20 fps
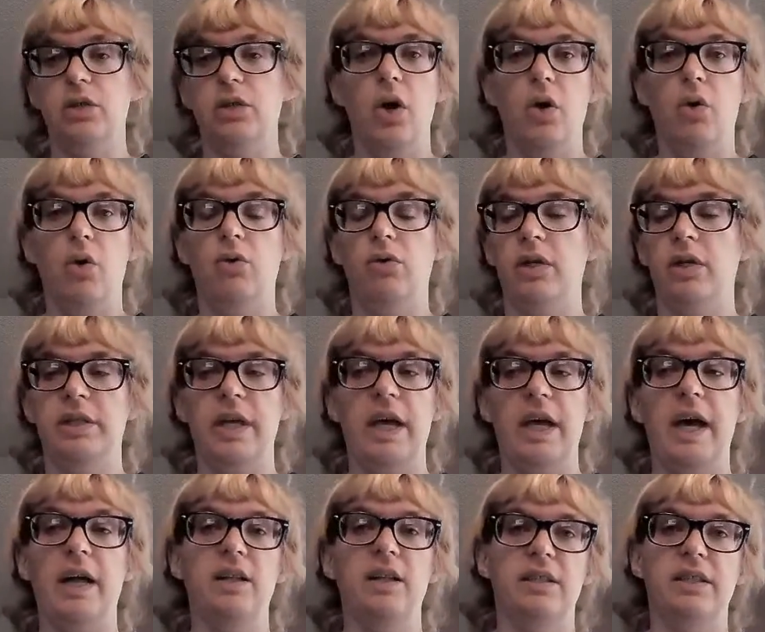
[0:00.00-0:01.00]
a
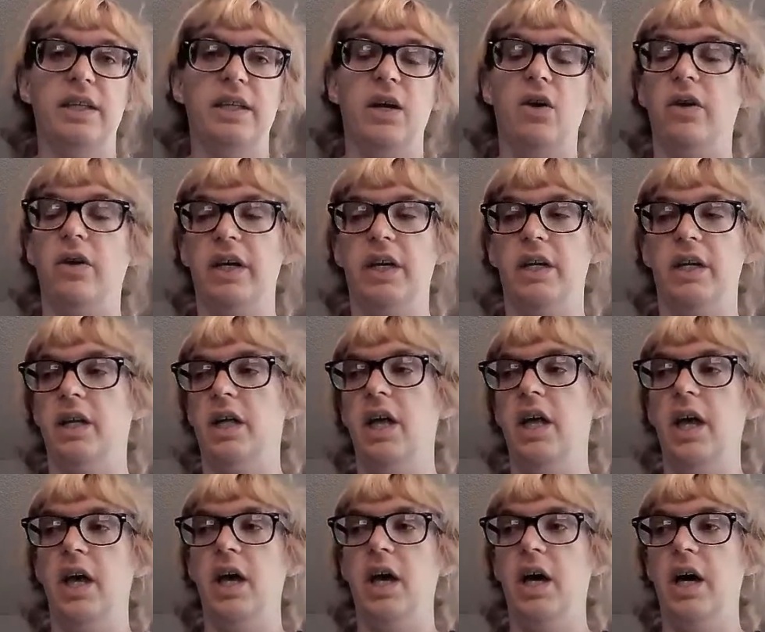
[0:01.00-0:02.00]
totalitarian
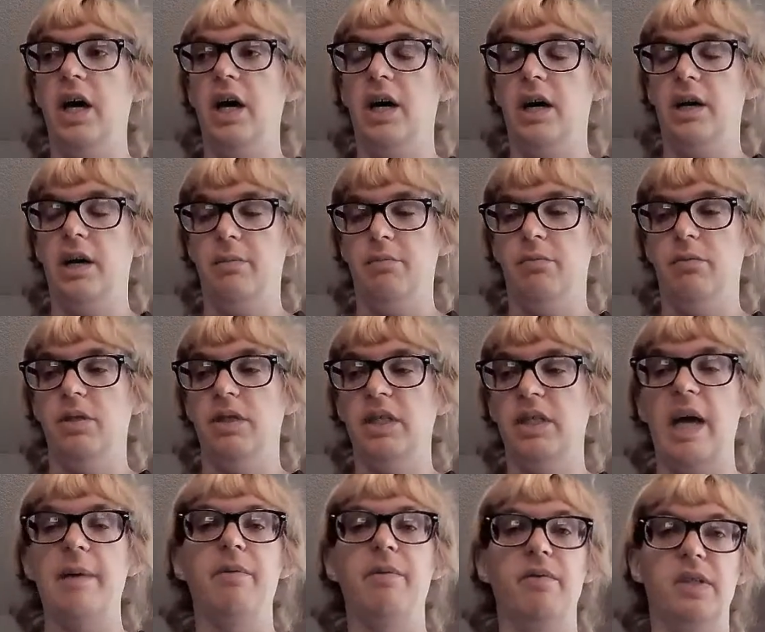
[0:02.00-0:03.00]

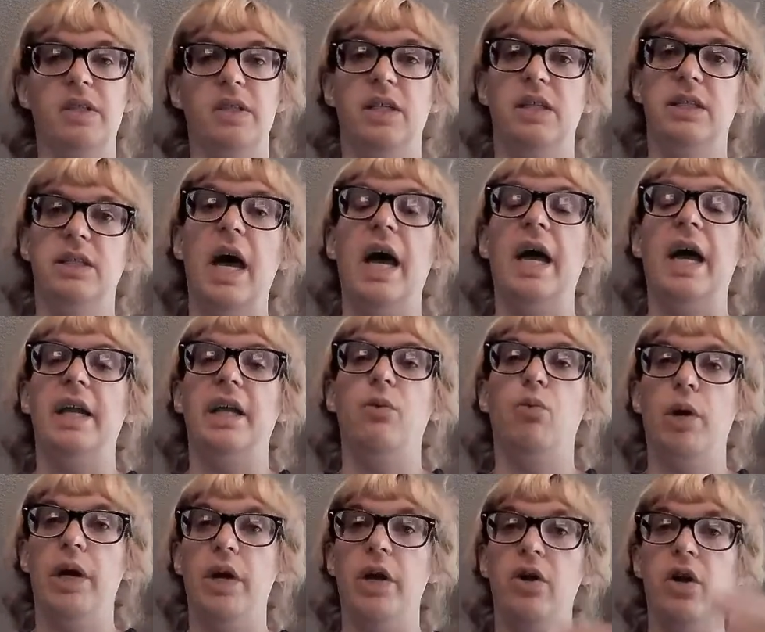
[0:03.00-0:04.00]
type of
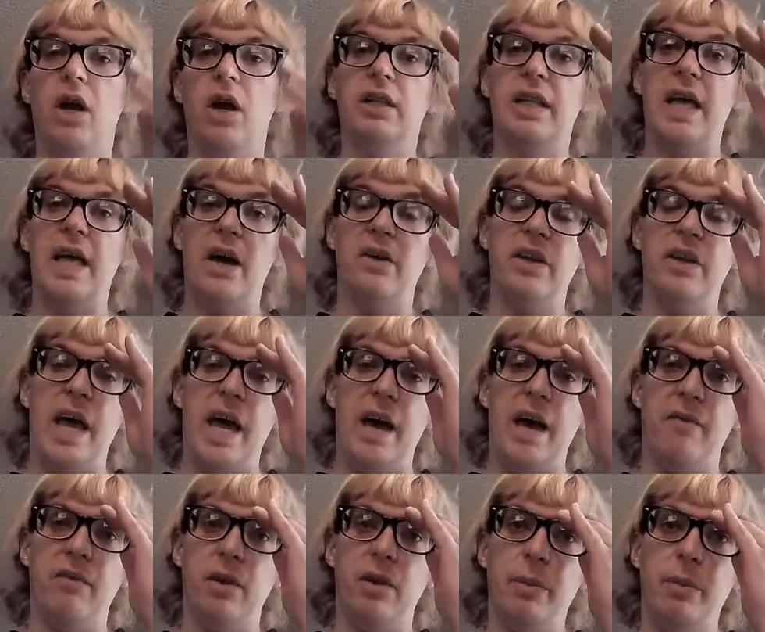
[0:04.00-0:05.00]
society where you're not allowed to
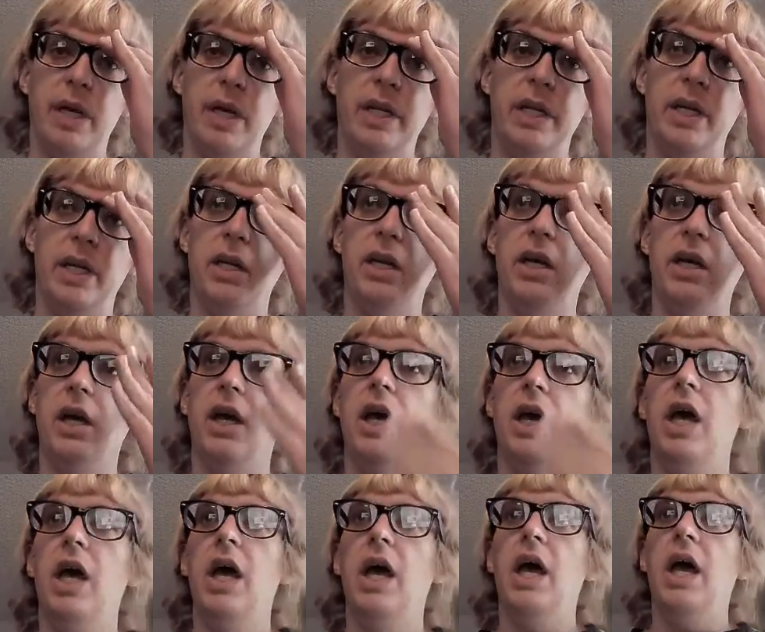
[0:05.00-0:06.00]
have an opinion.
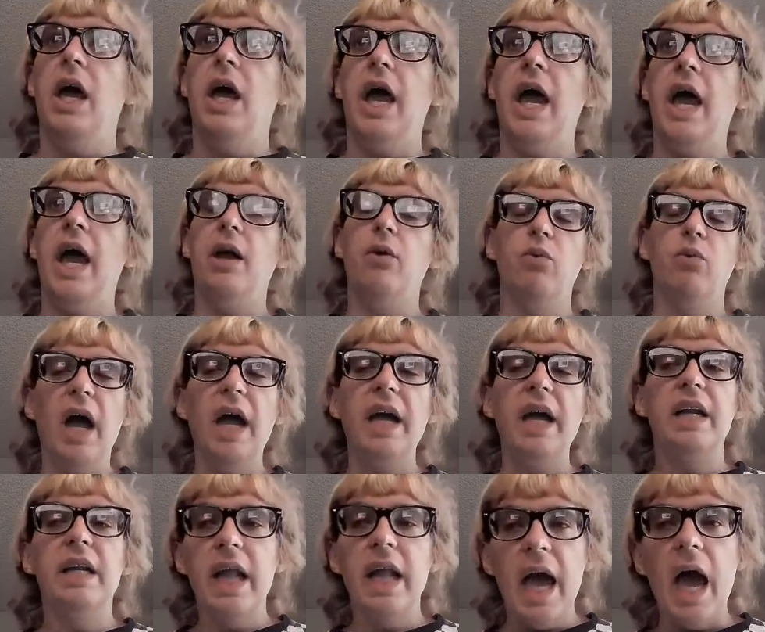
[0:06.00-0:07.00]
And
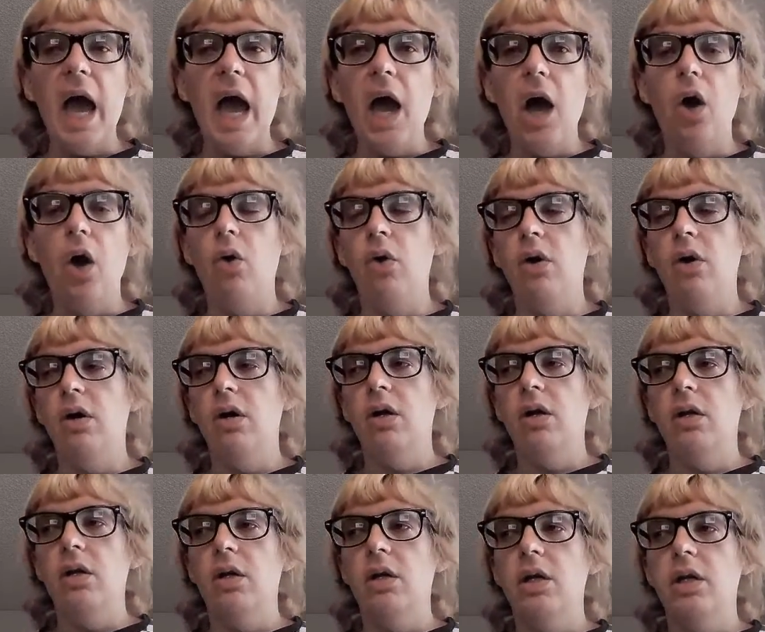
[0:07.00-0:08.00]
right now,
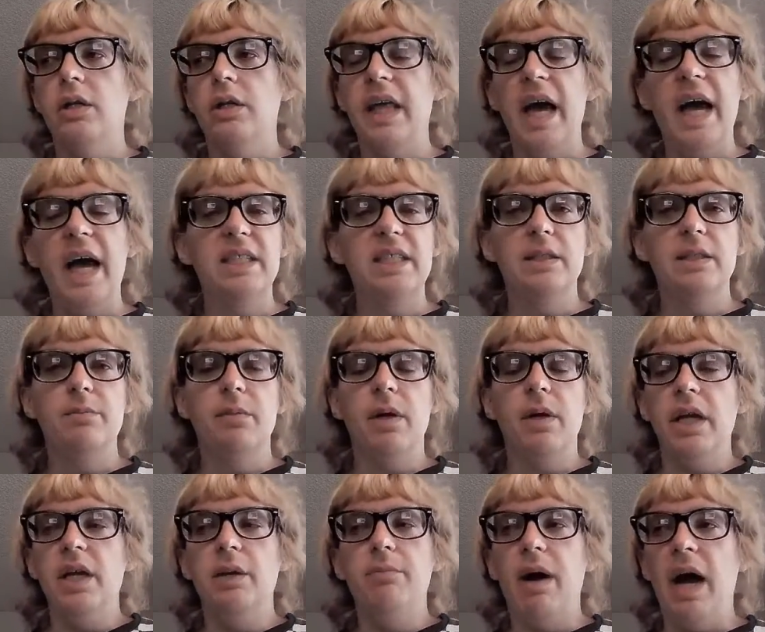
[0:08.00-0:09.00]
that's,
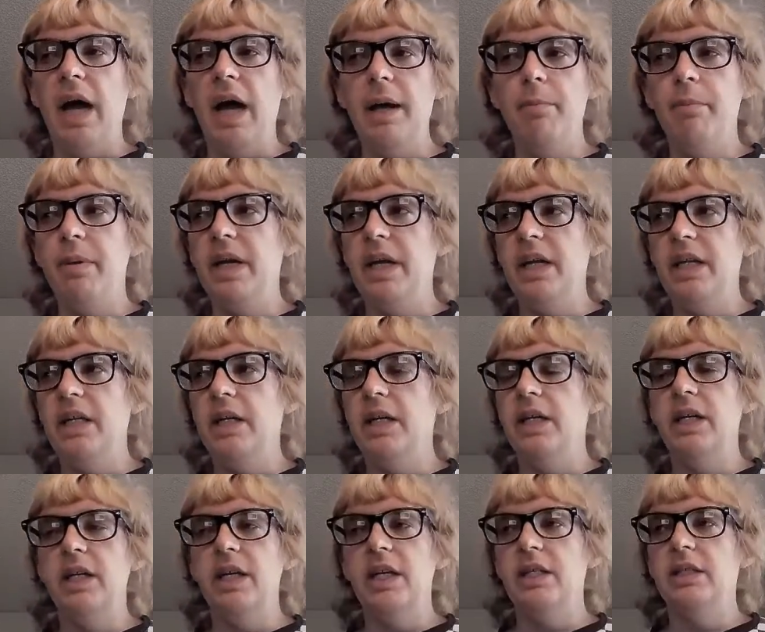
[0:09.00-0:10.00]
in my
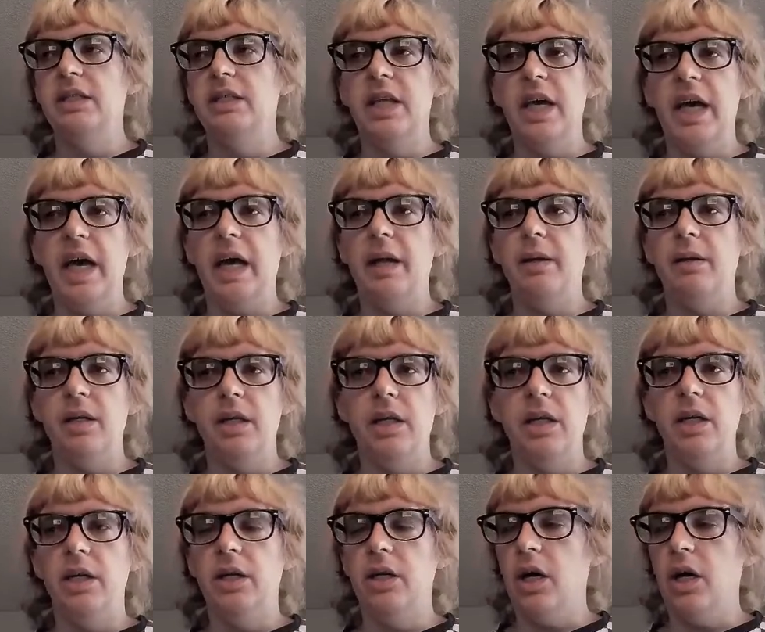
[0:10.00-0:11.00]
opinion, is that,